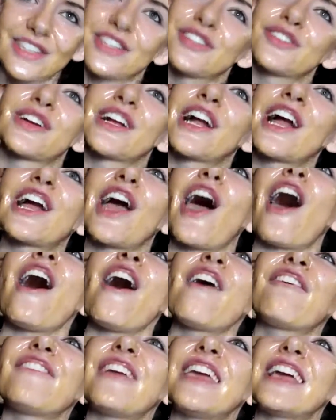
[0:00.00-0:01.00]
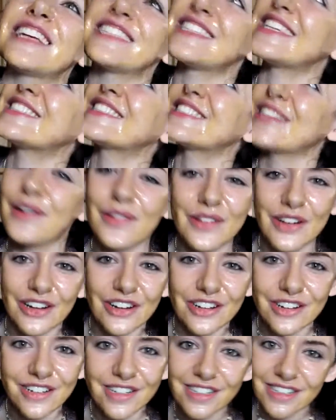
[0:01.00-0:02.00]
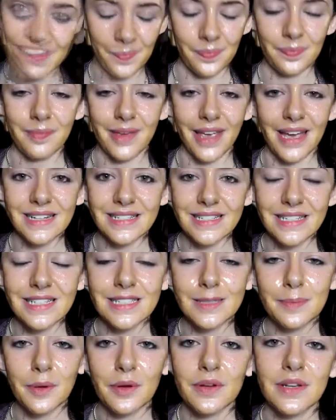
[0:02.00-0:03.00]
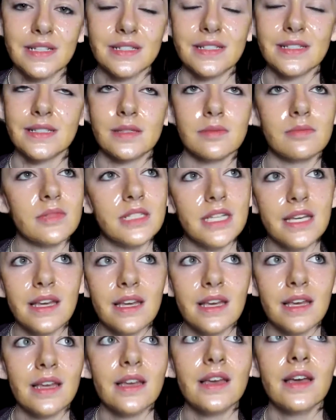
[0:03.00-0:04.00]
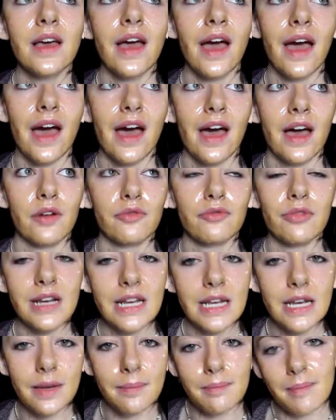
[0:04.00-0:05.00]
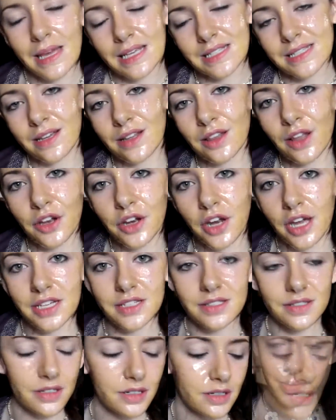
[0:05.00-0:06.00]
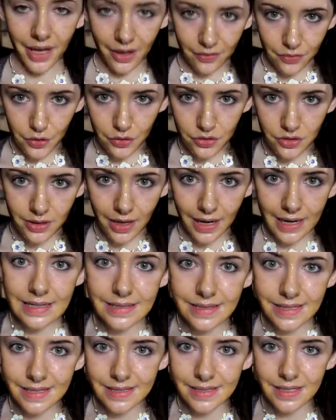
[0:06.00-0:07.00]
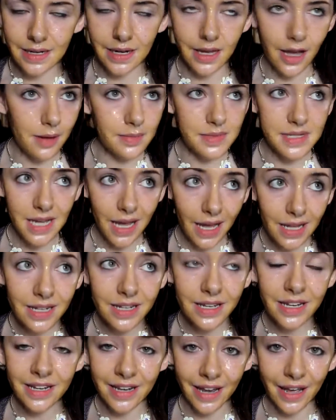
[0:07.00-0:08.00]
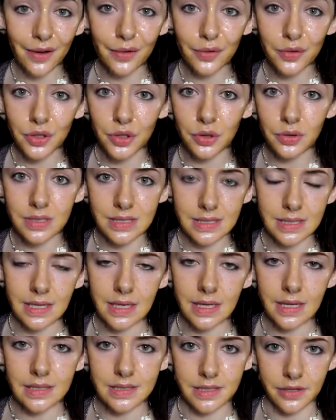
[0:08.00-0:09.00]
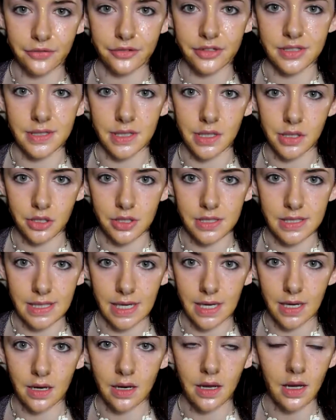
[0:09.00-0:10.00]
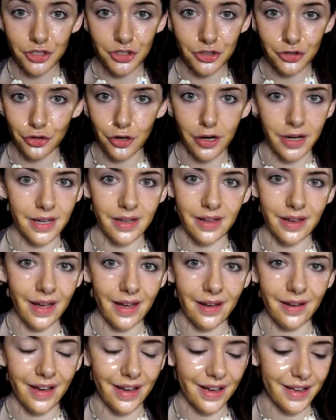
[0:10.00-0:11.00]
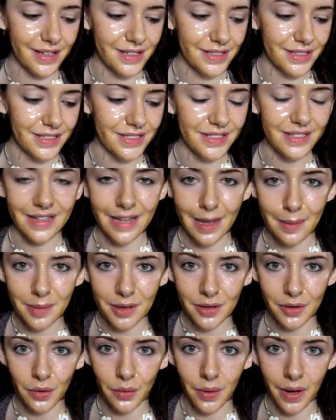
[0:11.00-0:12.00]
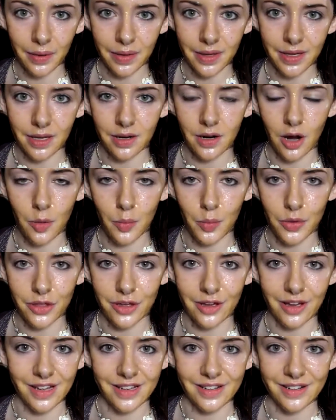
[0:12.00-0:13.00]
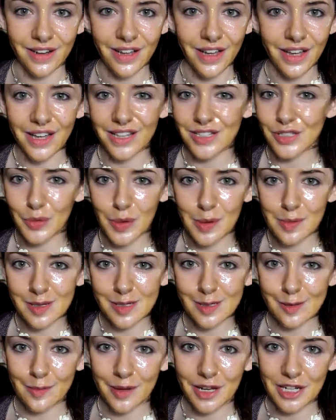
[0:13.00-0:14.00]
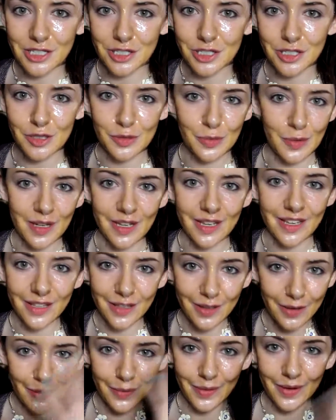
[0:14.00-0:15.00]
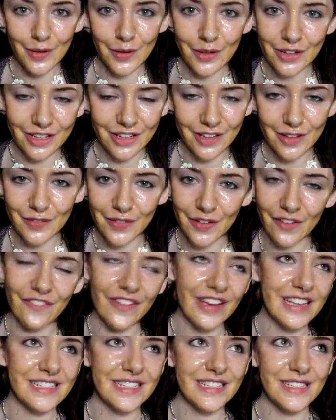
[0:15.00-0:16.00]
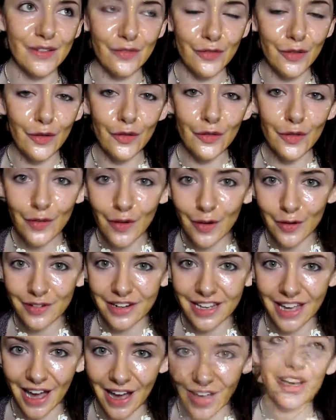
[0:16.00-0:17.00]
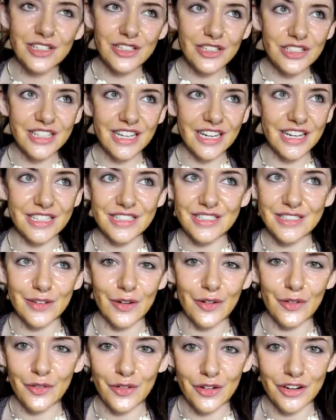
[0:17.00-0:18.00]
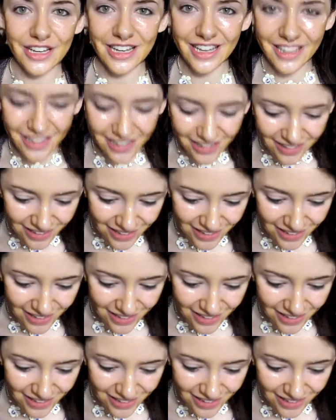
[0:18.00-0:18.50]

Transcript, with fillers: and you drink coffee because it's so good. But yeah, teaspoon into some tea uh, really makes it a lot nicer. But yeah, if you do that consistently, I'm telling you now, you'll see a difference in your skin. Just try it and let me know how you get on with it and tweet me some pictures with you honey all over your face because a few of you already have. I just think it's so funny.